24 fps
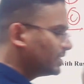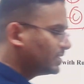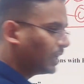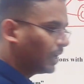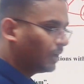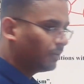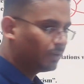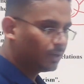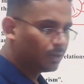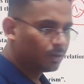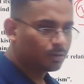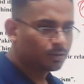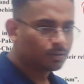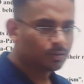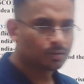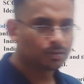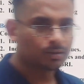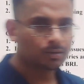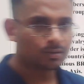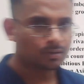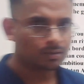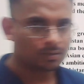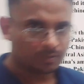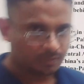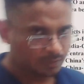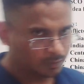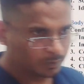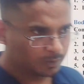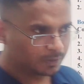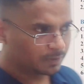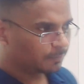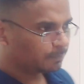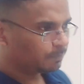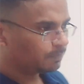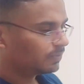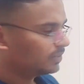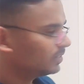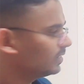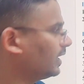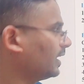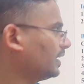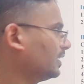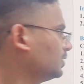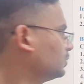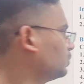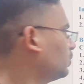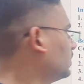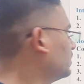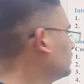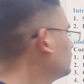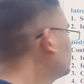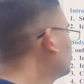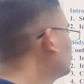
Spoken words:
is having. Okay, that is one